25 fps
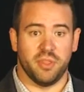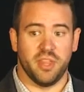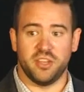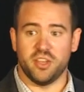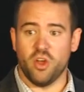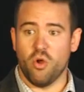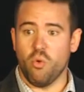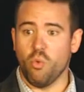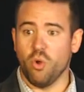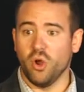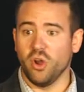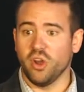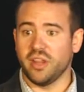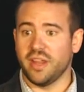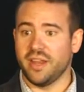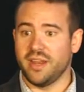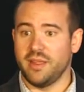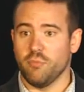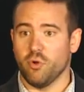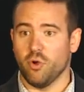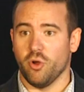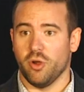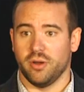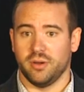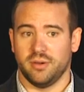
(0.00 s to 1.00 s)
that don't work
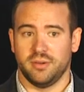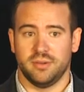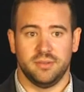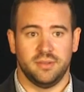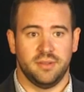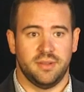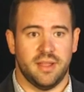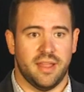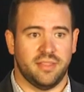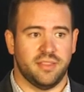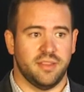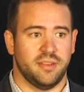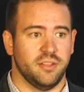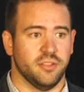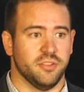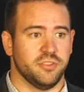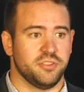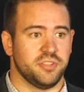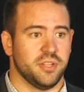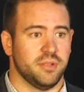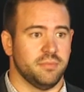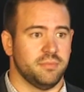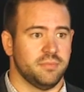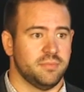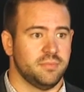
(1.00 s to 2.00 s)
anymore at the
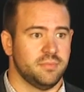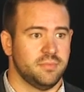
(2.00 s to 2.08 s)
dealership.